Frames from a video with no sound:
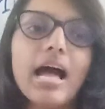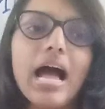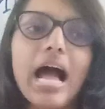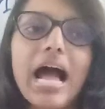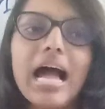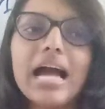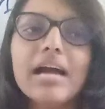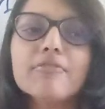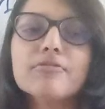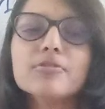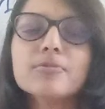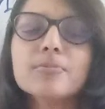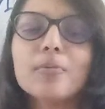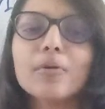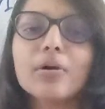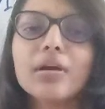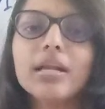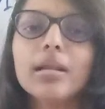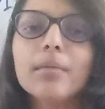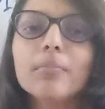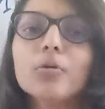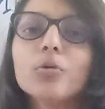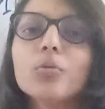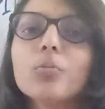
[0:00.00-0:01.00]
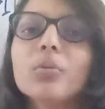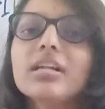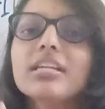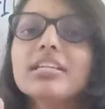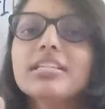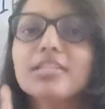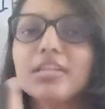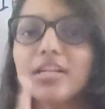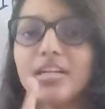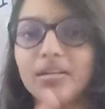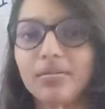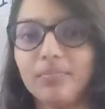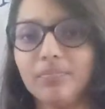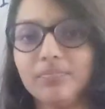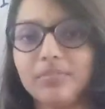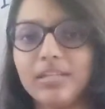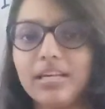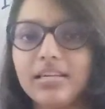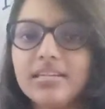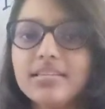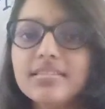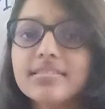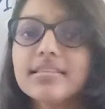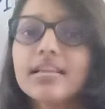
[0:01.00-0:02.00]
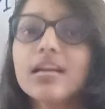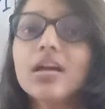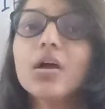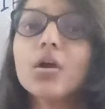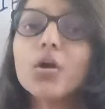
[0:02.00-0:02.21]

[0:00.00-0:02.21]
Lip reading: I have spoken about one term, that is